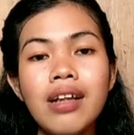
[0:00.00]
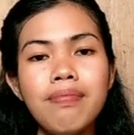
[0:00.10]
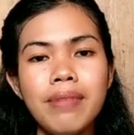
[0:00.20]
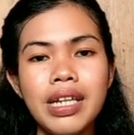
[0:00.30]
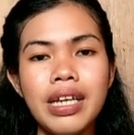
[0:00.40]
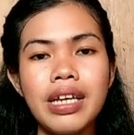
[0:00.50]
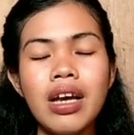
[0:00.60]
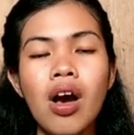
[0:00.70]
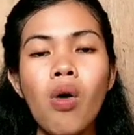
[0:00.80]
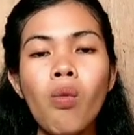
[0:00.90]
and meaning
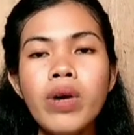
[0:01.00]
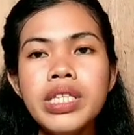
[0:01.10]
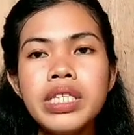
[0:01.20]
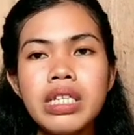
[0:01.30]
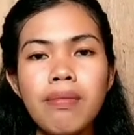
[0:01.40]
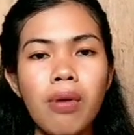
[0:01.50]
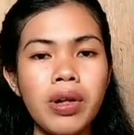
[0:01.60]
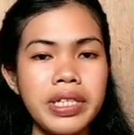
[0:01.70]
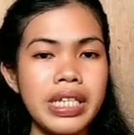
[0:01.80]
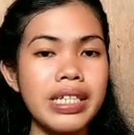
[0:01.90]
with
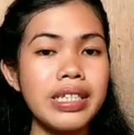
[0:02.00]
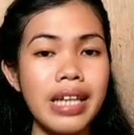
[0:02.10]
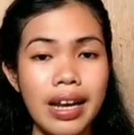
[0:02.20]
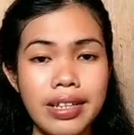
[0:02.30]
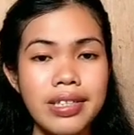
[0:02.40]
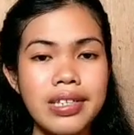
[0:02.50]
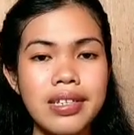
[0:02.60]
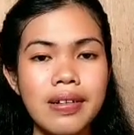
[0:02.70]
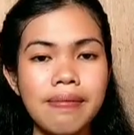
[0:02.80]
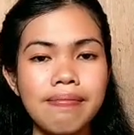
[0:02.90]
symbols and signs.